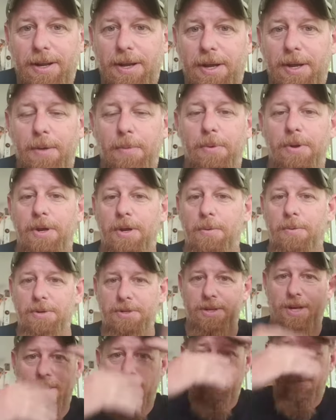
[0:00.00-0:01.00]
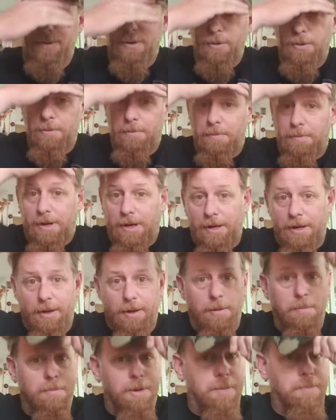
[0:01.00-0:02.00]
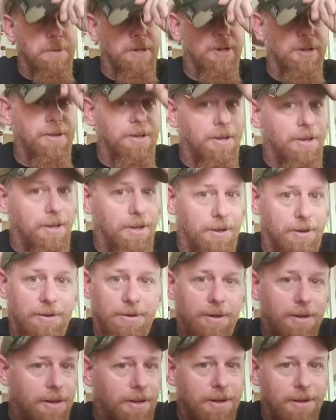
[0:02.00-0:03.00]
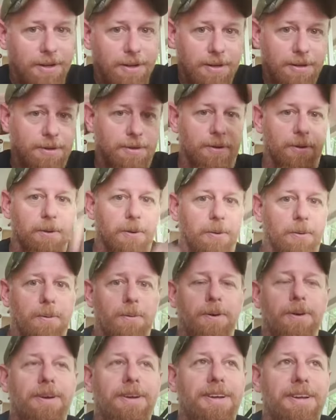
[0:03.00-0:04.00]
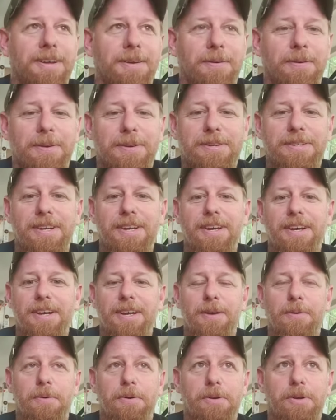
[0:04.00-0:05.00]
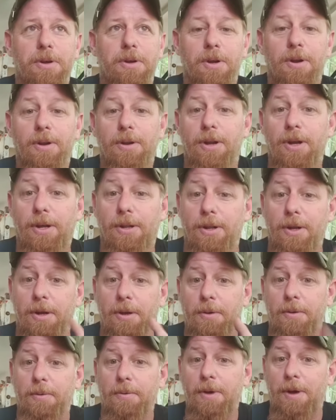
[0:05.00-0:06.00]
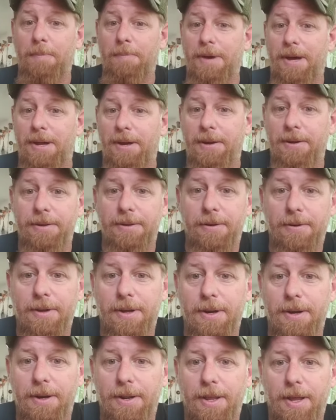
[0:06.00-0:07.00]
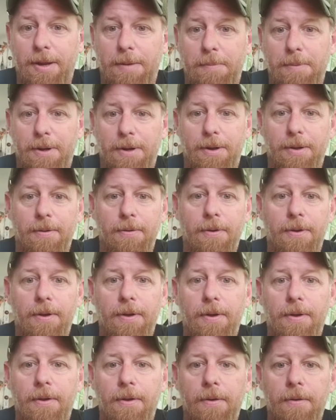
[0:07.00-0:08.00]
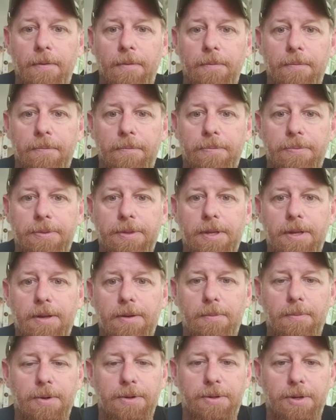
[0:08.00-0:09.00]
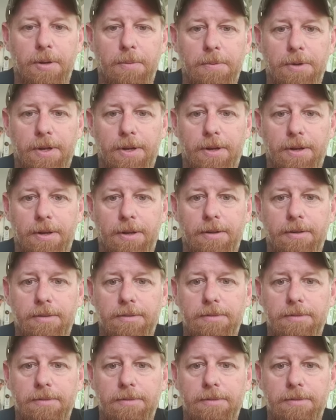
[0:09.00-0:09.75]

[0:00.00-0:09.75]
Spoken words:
Like it was like floating my my Pelican case. So it was good. Luckily, we got Manus. I'll get into that in a minute. What's up, Linda?